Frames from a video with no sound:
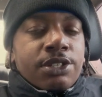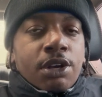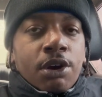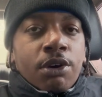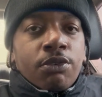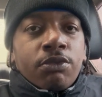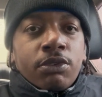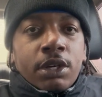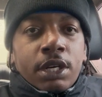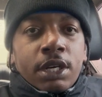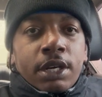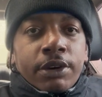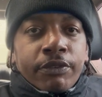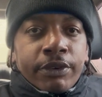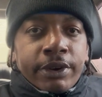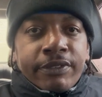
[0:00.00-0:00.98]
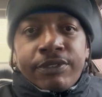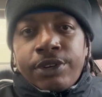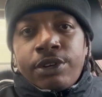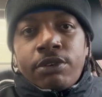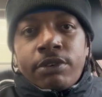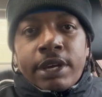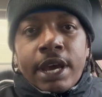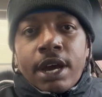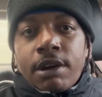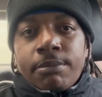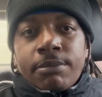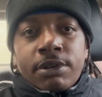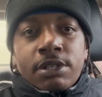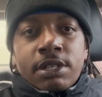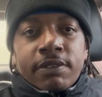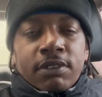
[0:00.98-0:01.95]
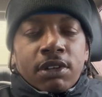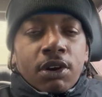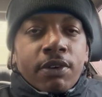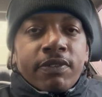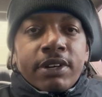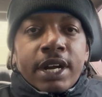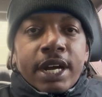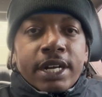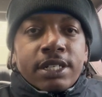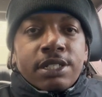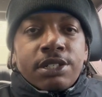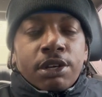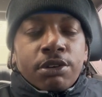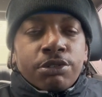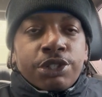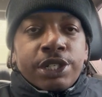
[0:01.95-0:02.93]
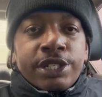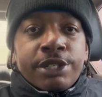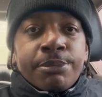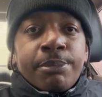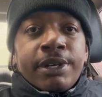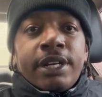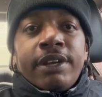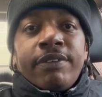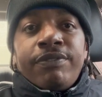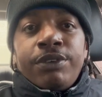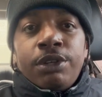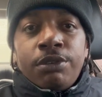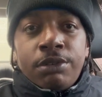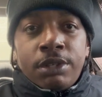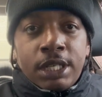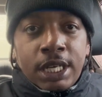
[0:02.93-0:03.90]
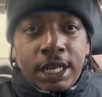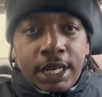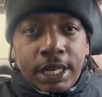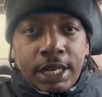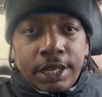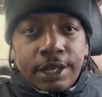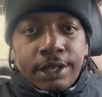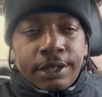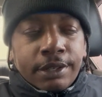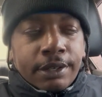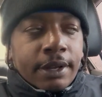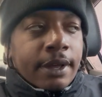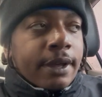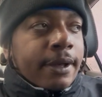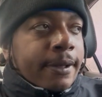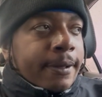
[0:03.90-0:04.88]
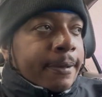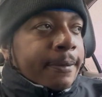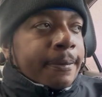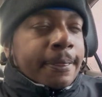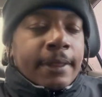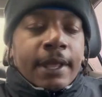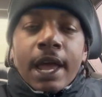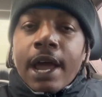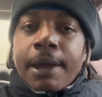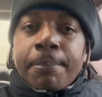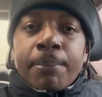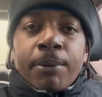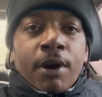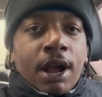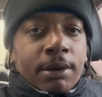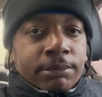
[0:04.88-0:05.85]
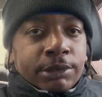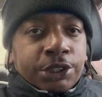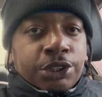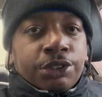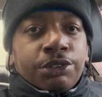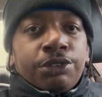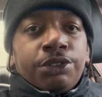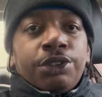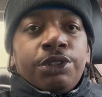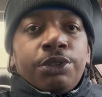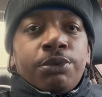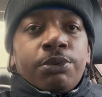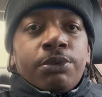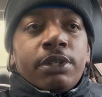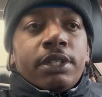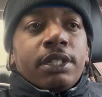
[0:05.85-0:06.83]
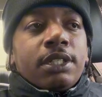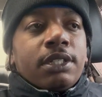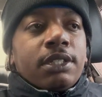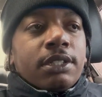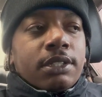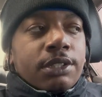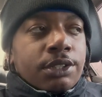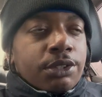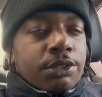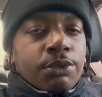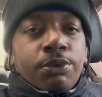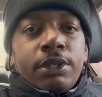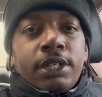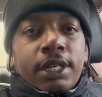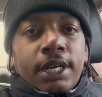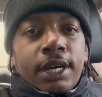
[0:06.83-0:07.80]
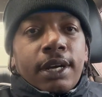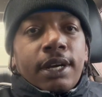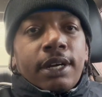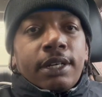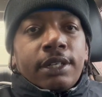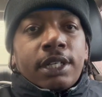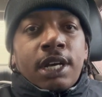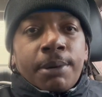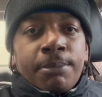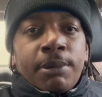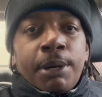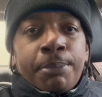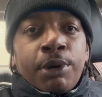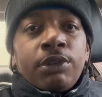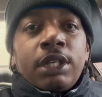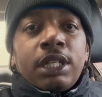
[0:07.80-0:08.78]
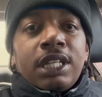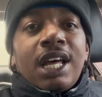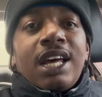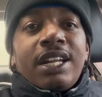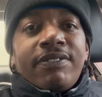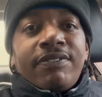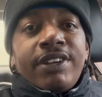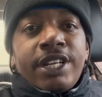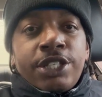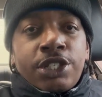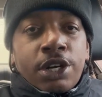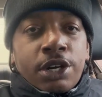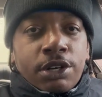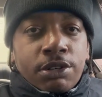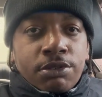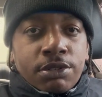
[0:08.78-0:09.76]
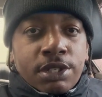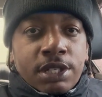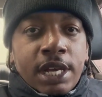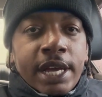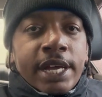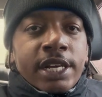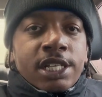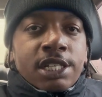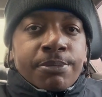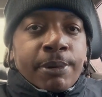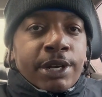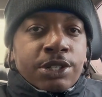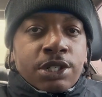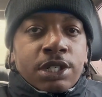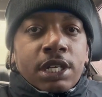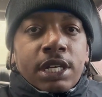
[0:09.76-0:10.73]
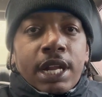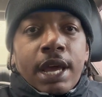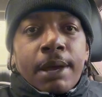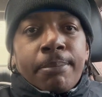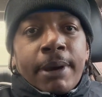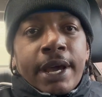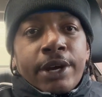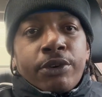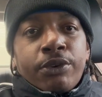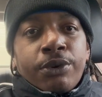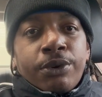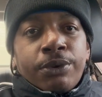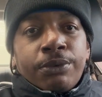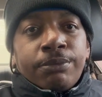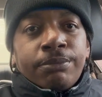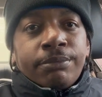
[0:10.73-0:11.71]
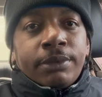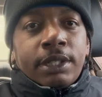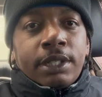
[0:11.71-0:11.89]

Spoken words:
don't review cameras of the overnight associates. But if you did, I promise you would come up on a lot of internals, especially in that back room.